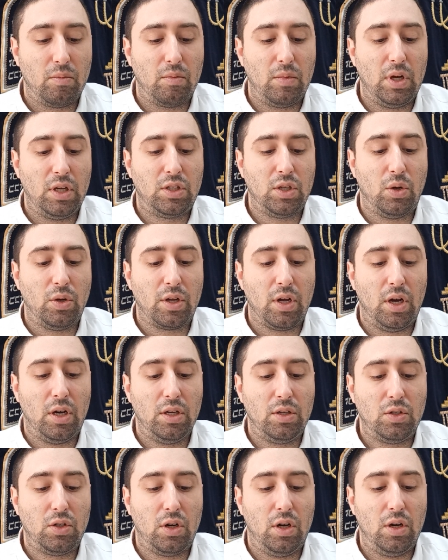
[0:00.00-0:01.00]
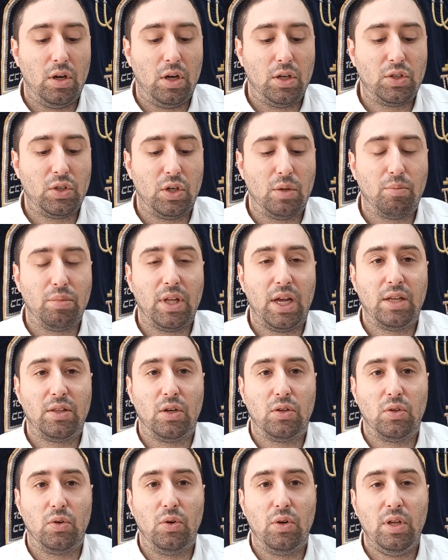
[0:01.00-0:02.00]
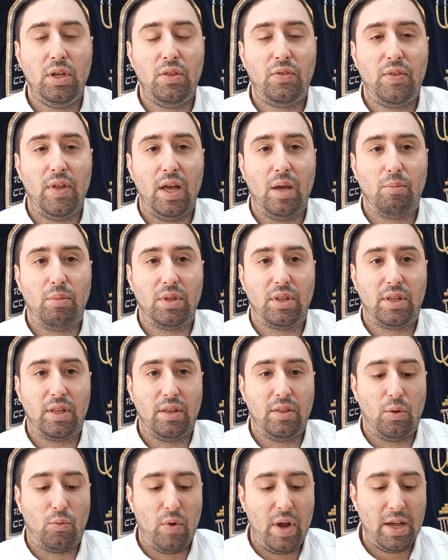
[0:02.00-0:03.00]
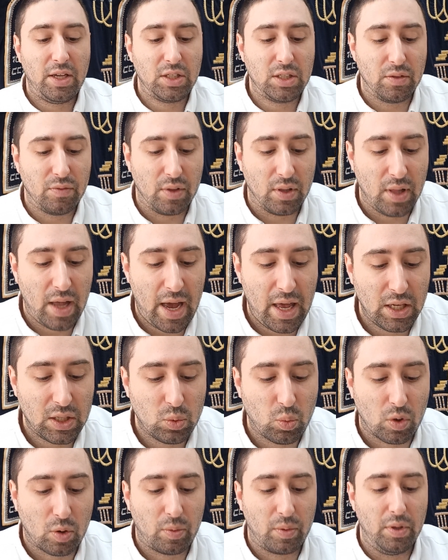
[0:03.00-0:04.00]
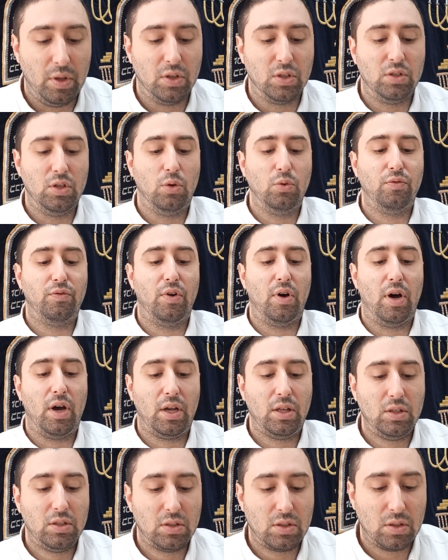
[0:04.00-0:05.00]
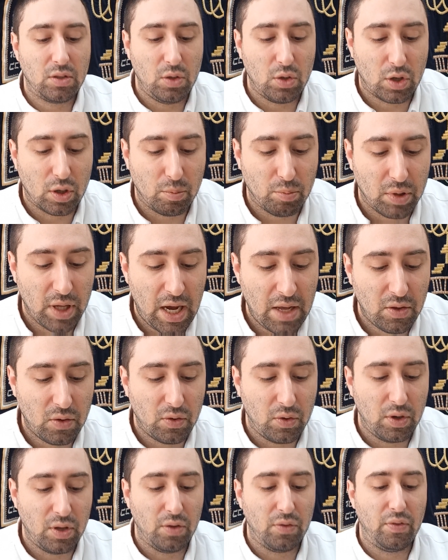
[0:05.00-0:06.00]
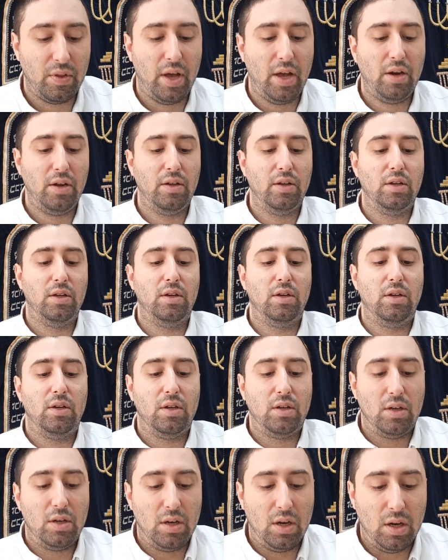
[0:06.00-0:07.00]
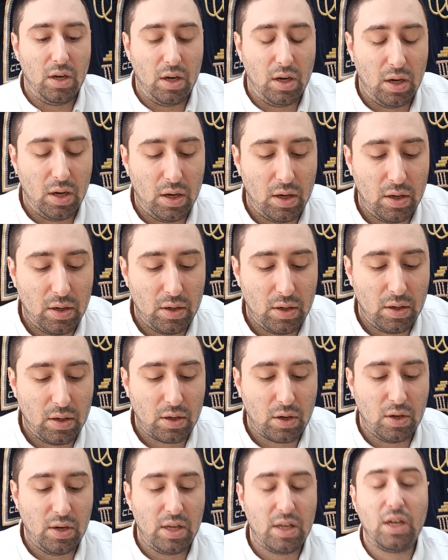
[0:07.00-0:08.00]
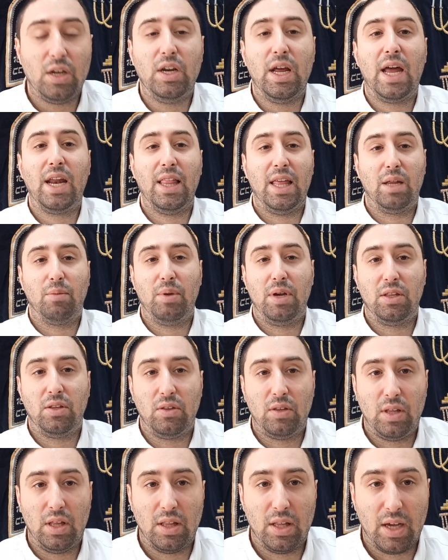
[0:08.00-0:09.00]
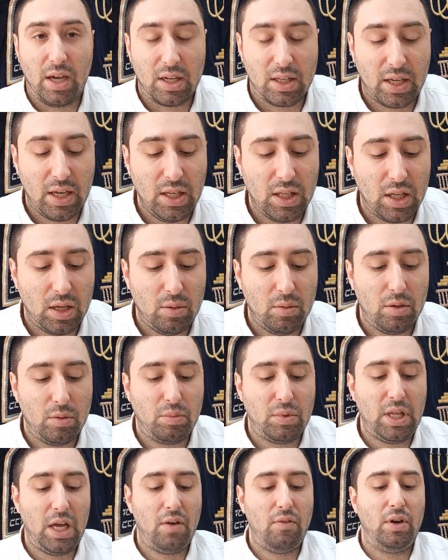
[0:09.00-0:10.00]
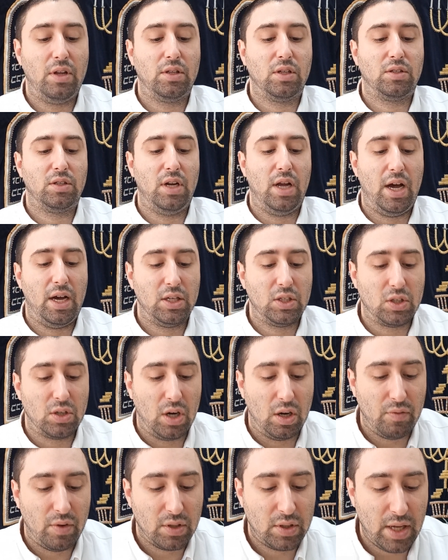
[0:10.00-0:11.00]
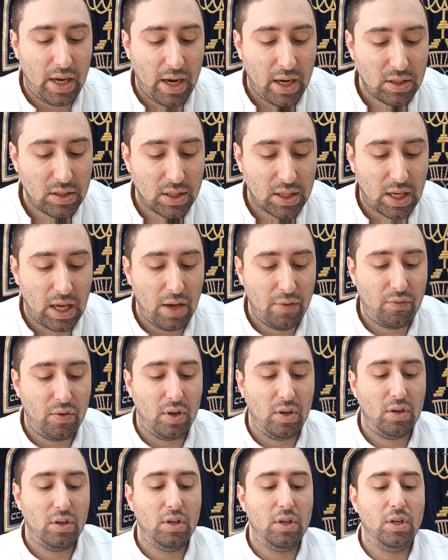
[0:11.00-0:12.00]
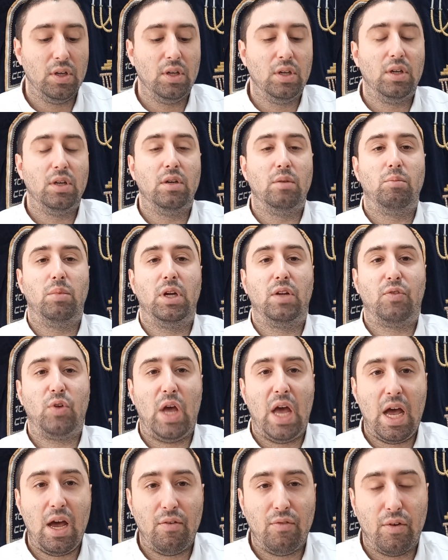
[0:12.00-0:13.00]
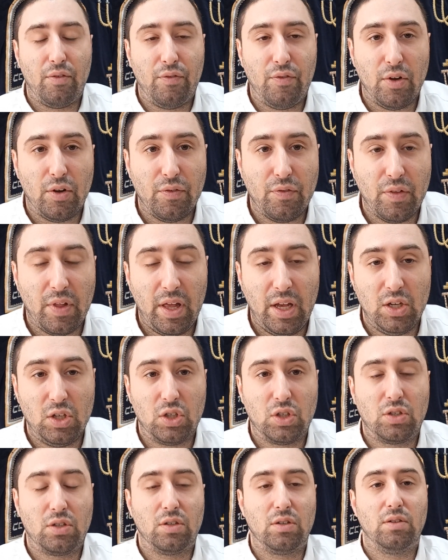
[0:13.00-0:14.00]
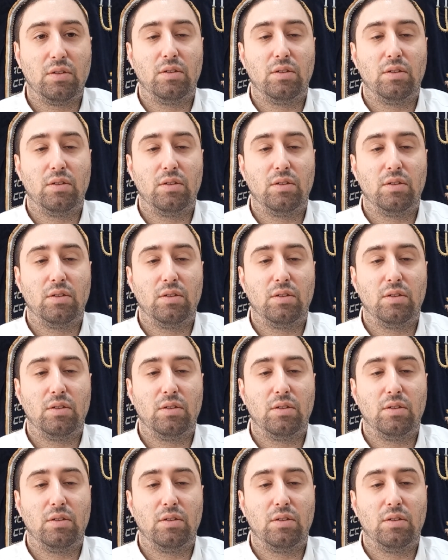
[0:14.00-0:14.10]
It's only usher to plant underneath that, but the rest of the lattice work where there's no vines, you can plant underneath that. You're not allowed to plant underneath the lechatchila, but it doesn't usher. Avaltachas agefen, but if you have a full-fledged